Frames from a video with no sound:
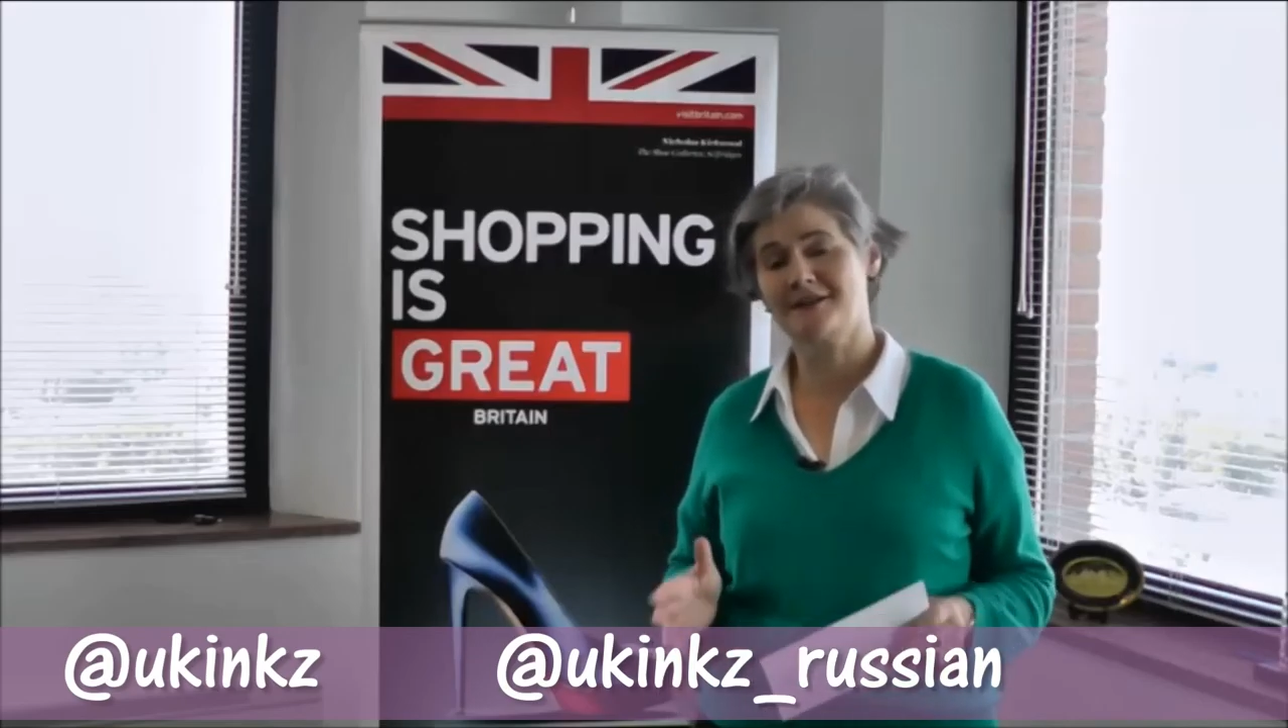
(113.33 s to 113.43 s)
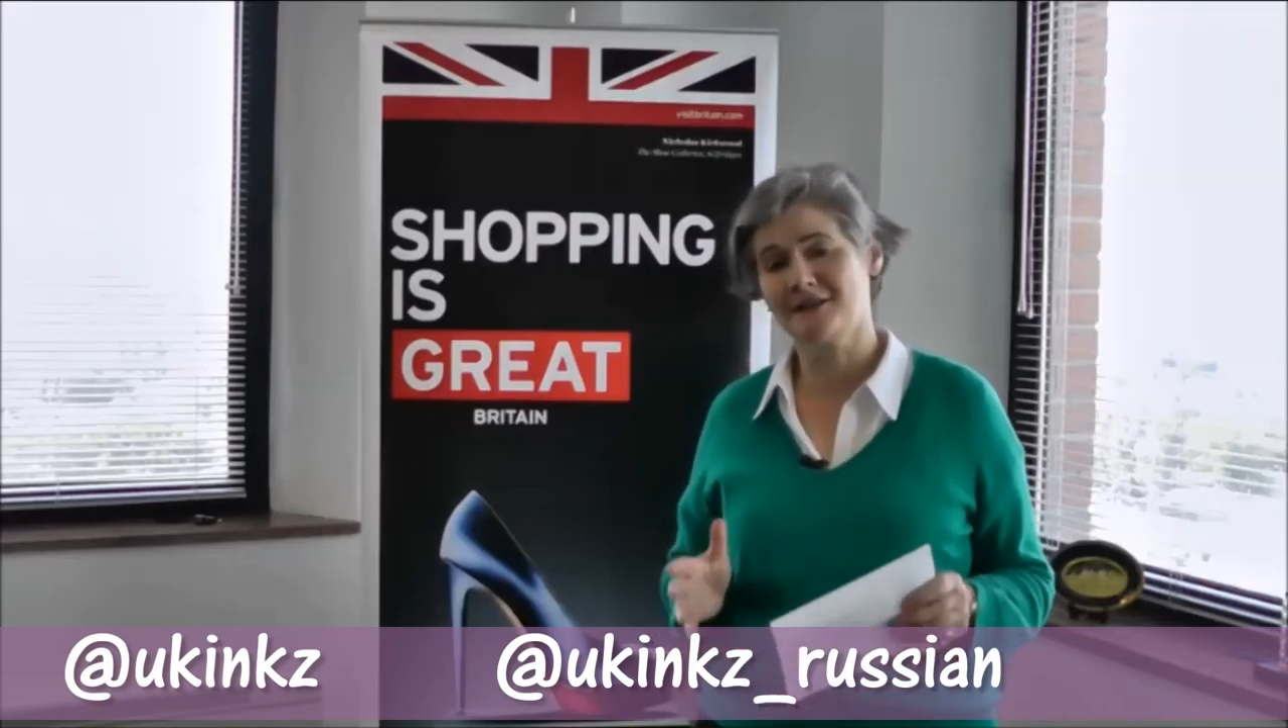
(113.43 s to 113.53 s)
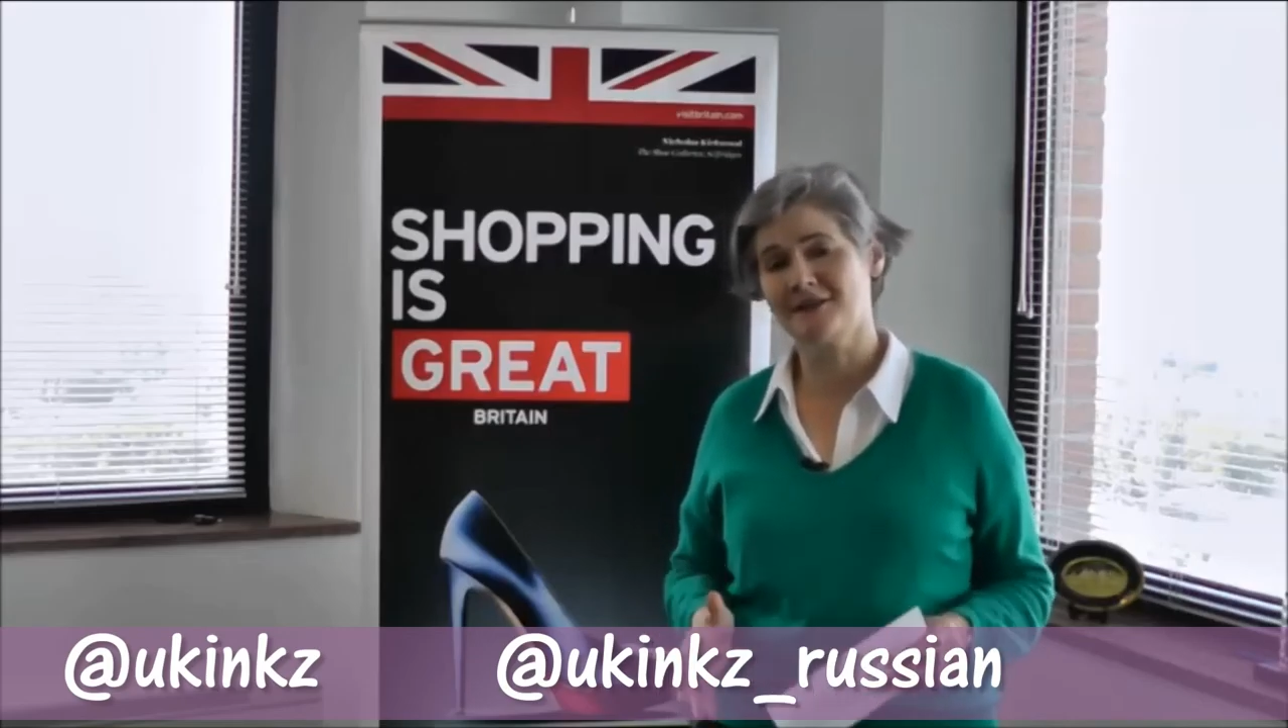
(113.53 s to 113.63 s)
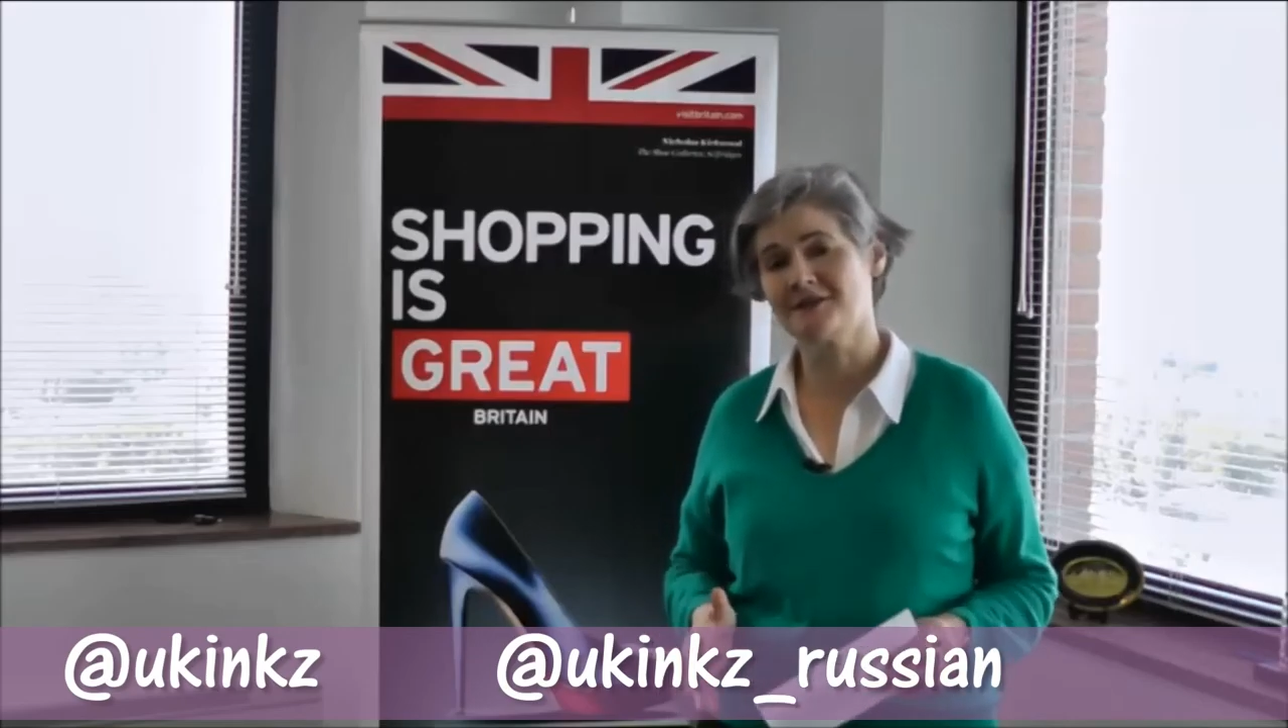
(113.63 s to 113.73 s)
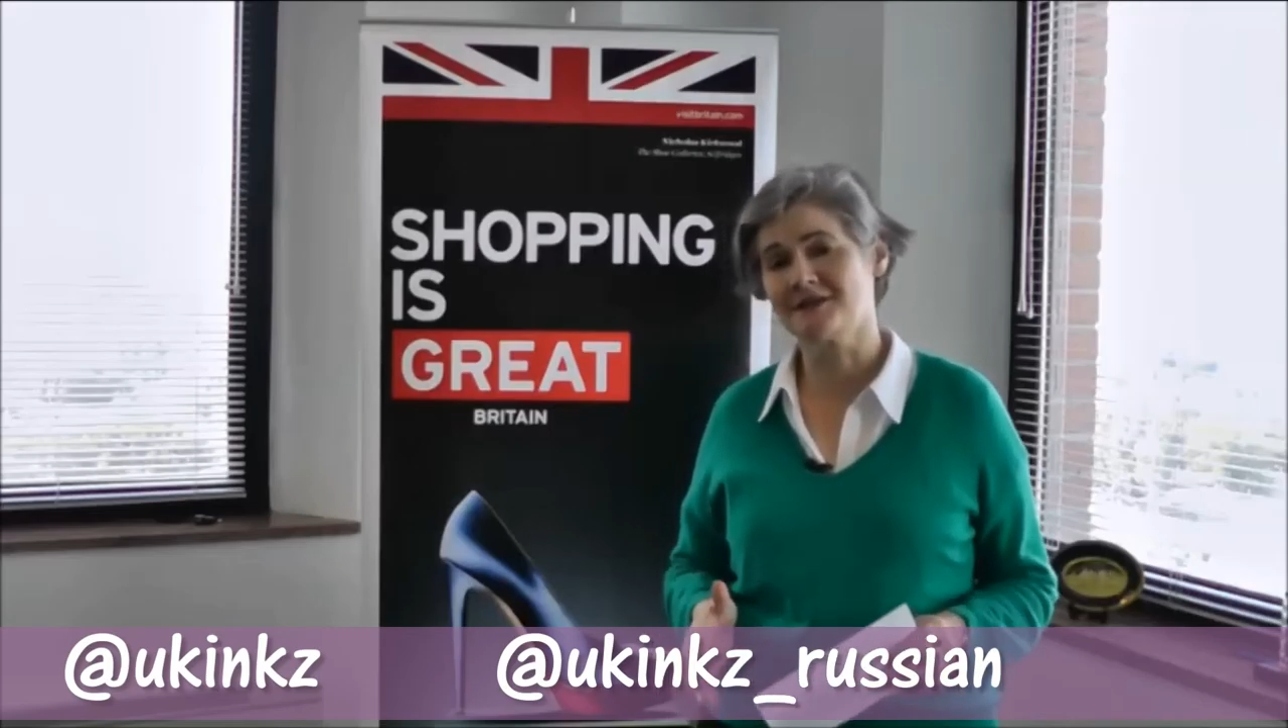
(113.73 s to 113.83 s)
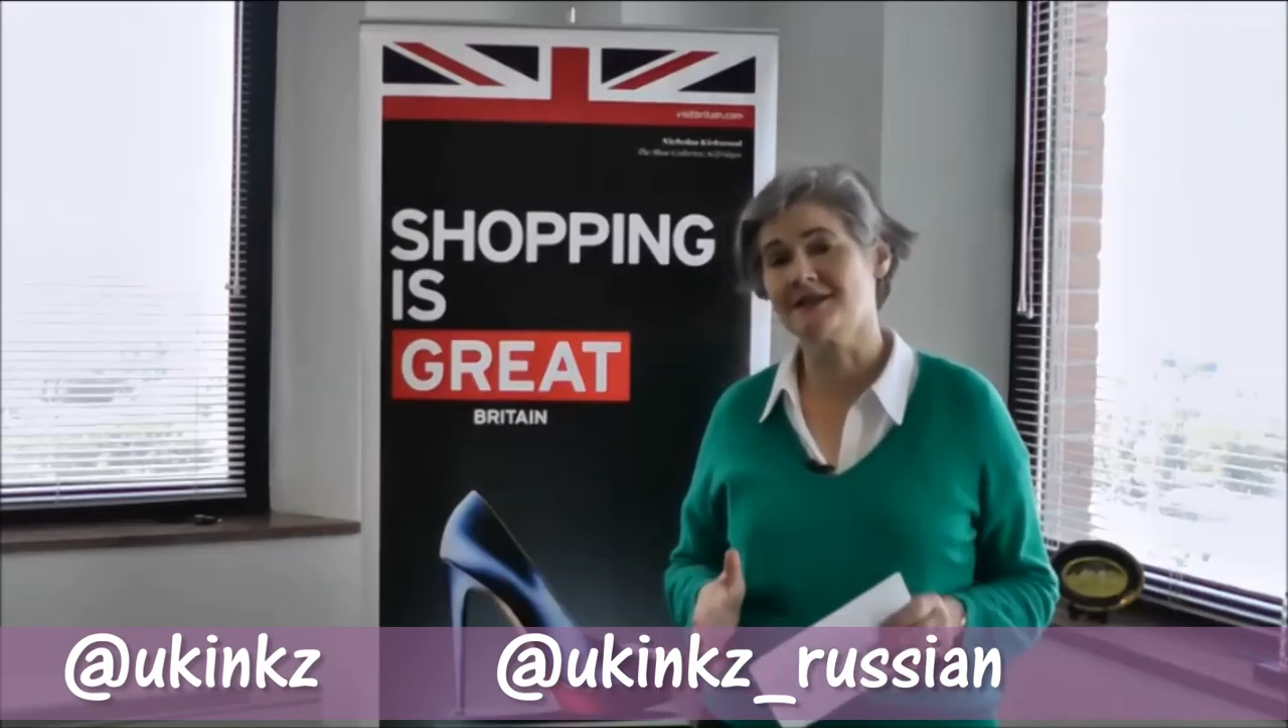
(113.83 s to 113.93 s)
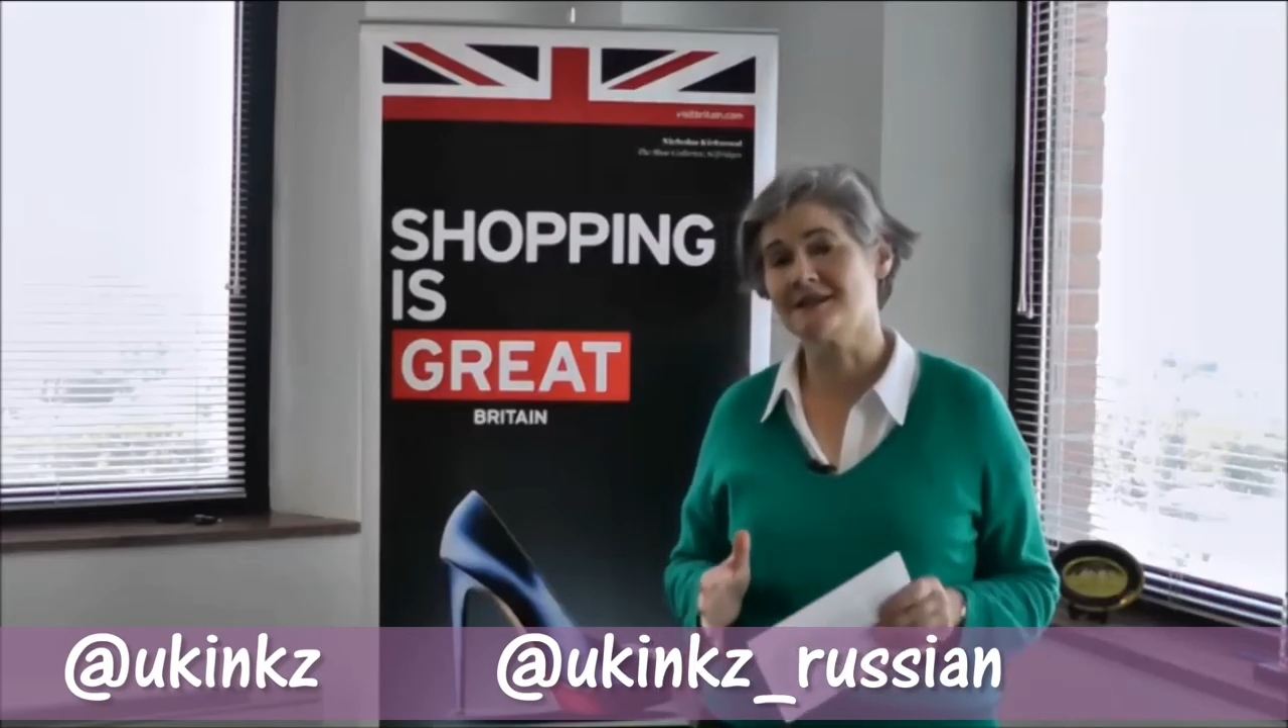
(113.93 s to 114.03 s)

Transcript: to London